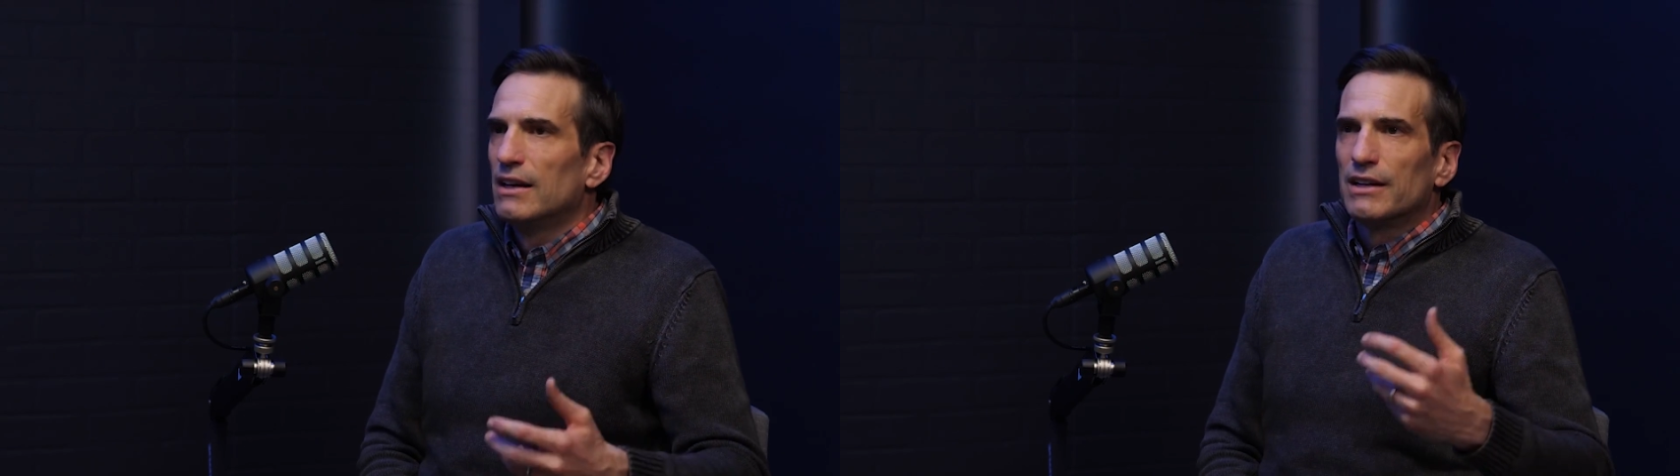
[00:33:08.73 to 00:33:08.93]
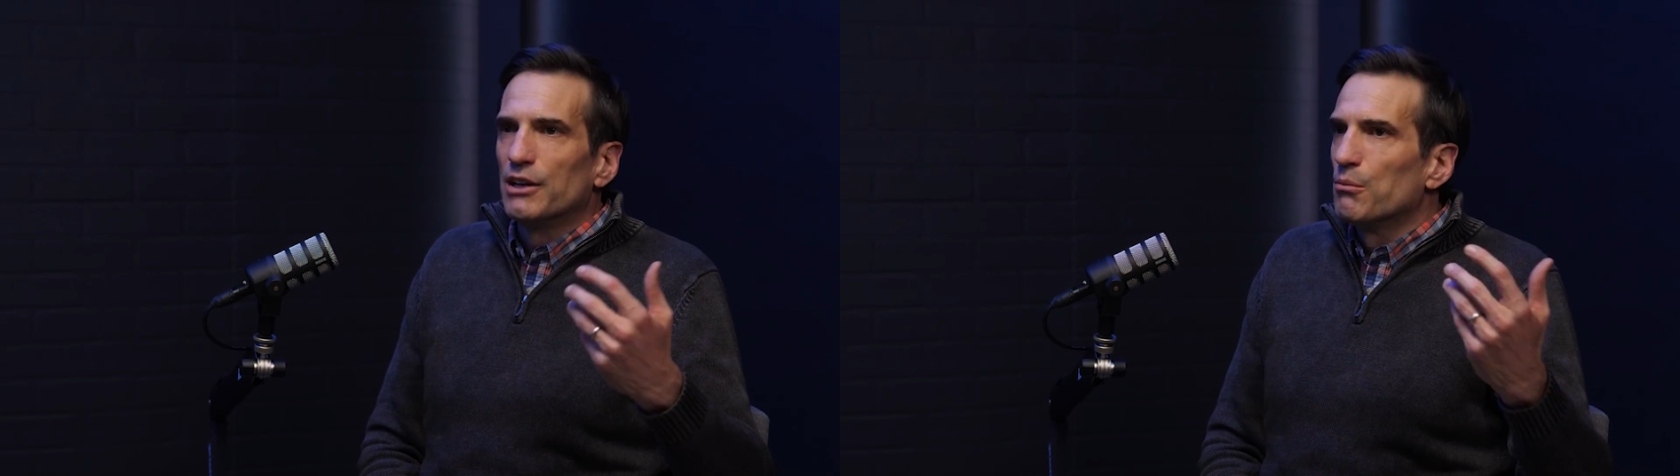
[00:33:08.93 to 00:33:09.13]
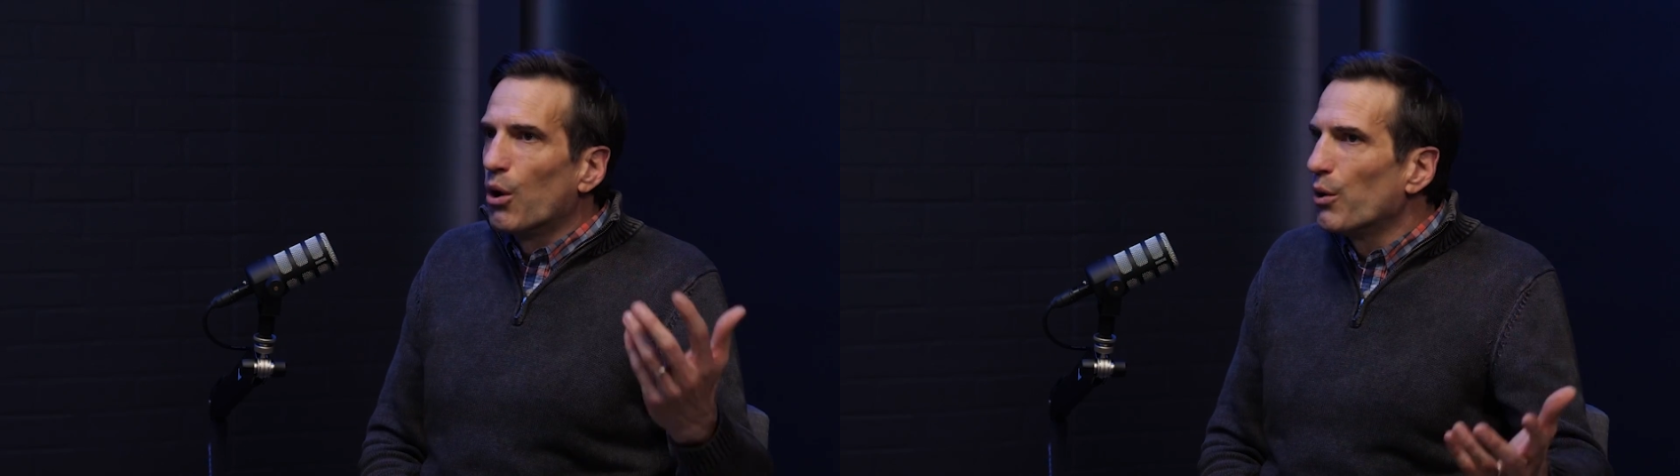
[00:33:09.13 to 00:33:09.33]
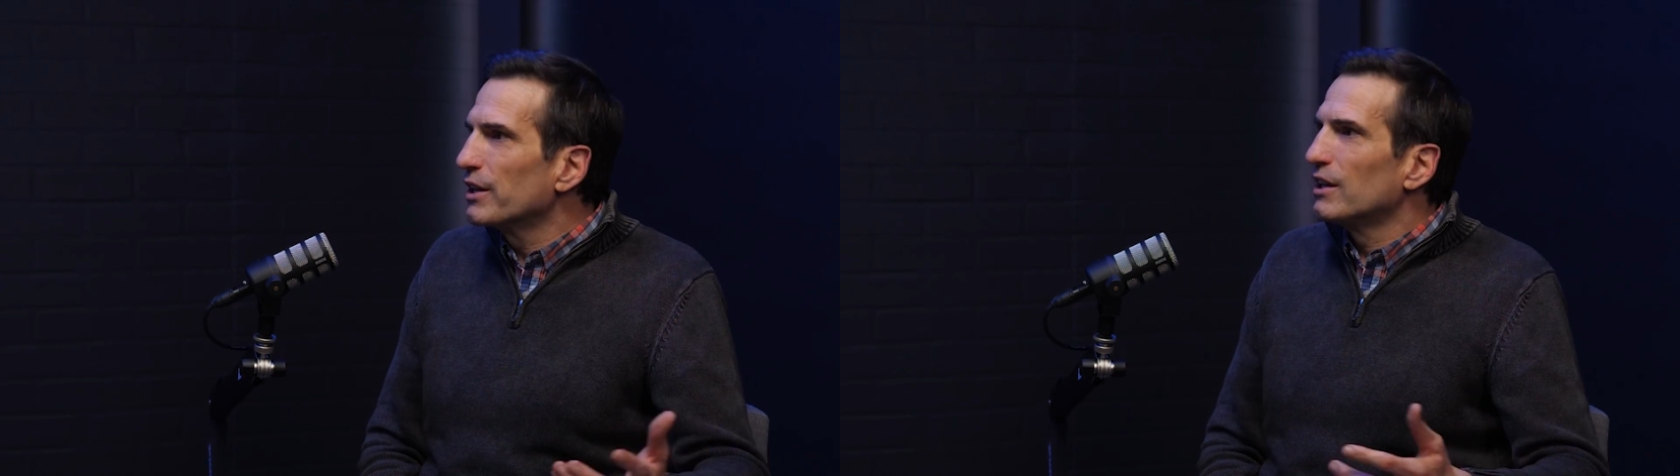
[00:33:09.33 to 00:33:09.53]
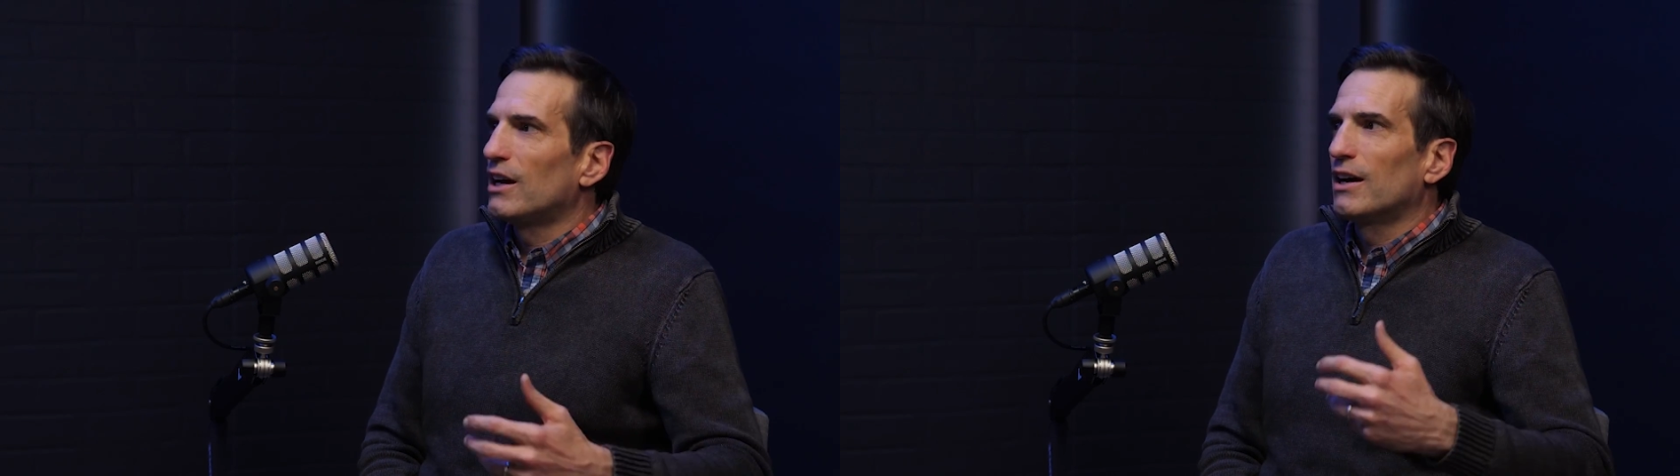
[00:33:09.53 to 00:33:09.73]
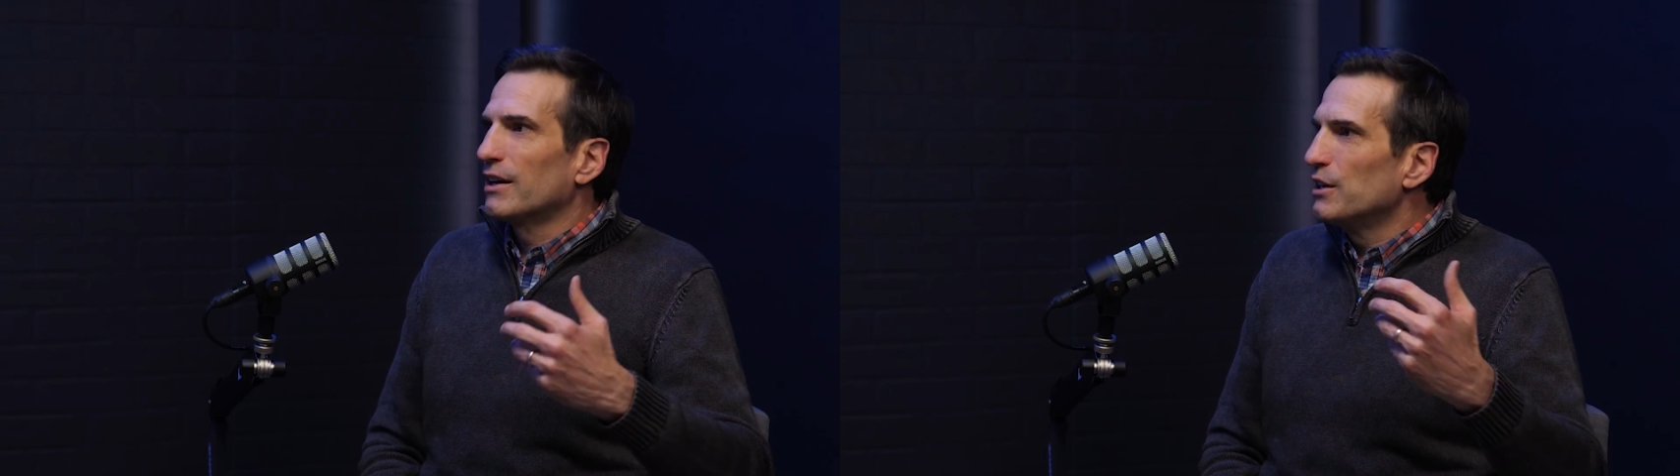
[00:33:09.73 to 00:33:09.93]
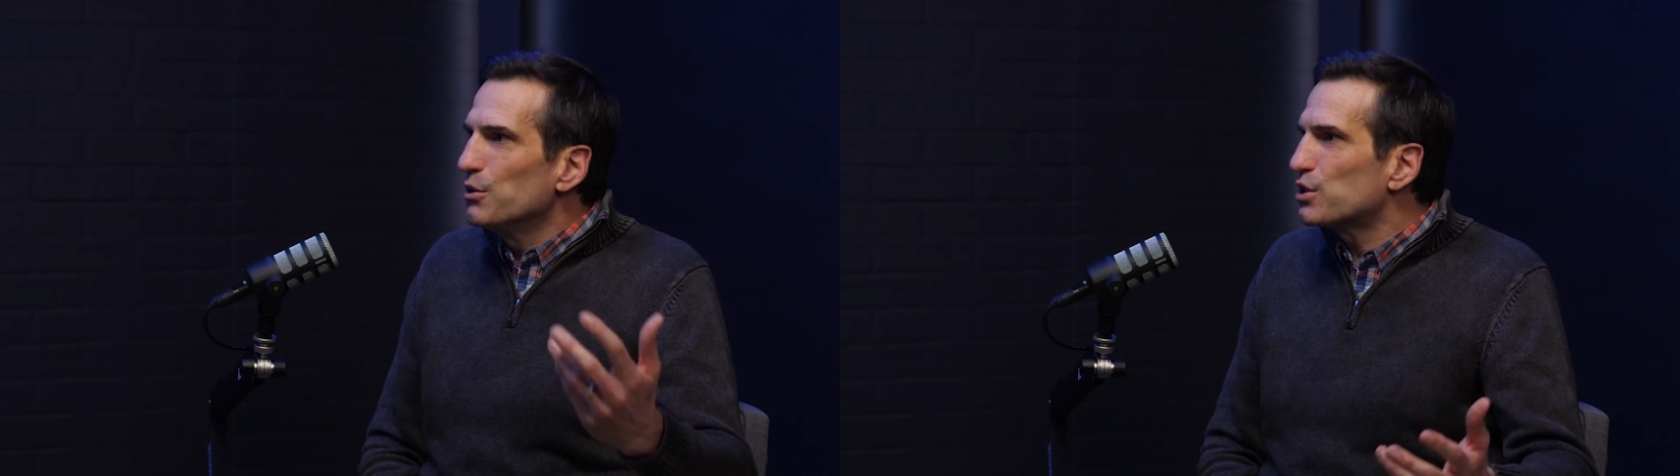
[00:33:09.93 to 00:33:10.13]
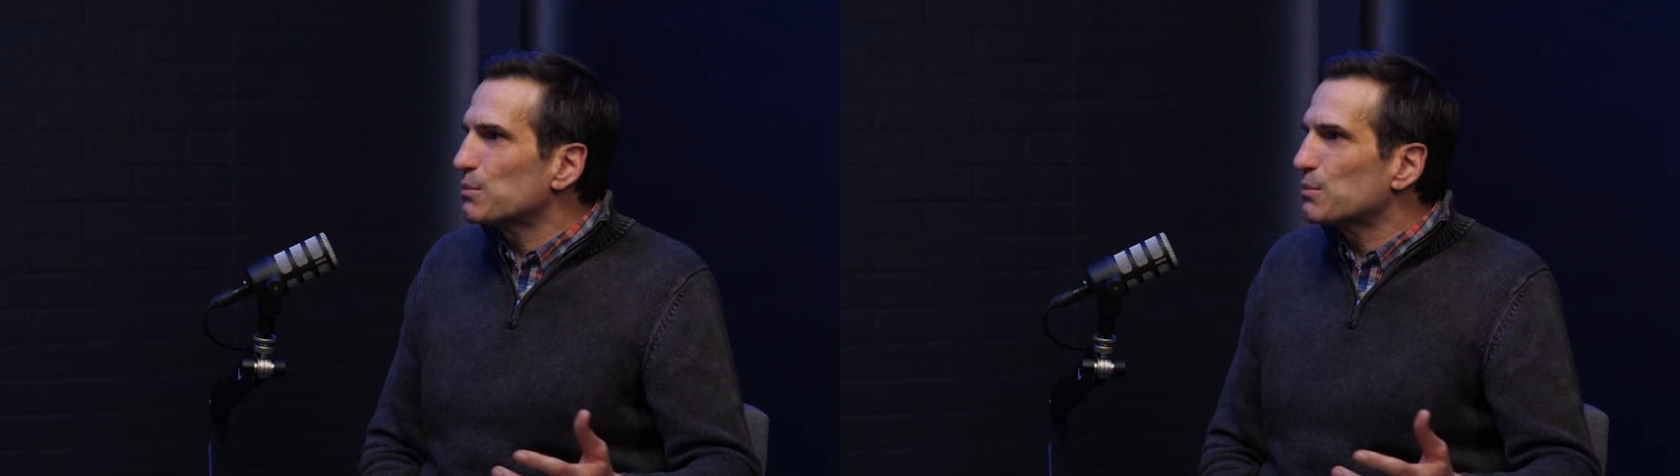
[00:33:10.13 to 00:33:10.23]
mowing the lawn and youth